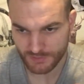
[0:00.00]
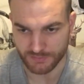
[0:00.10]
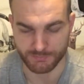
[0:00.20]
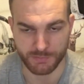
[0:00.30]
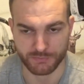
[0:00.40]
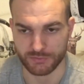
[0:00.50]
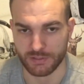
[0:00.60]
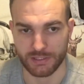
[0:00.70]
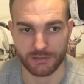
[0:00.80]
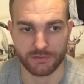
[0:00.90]
His mum's
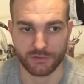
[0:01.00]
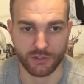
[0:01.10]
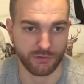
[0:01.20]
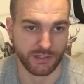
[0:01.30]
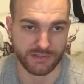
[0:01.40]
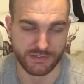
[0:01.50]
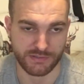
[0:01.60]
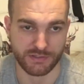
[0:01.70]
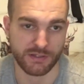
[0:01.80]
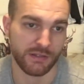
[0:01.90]
great. He's got a great
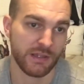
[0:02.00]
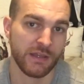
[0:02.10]
sister.